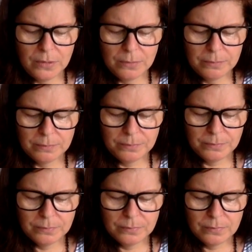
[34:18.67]

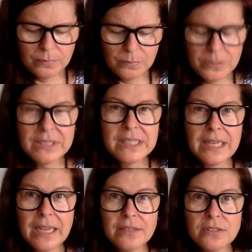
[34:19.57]

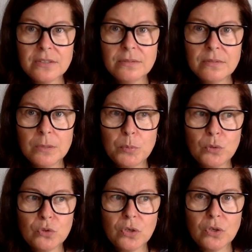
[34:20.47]
PCS,
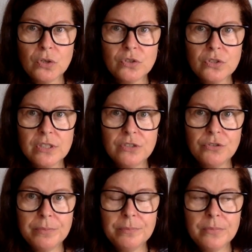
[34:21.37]
the post-concussion
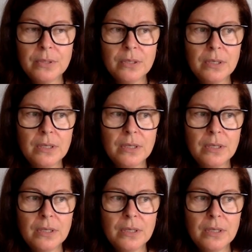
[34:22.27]
syndrome,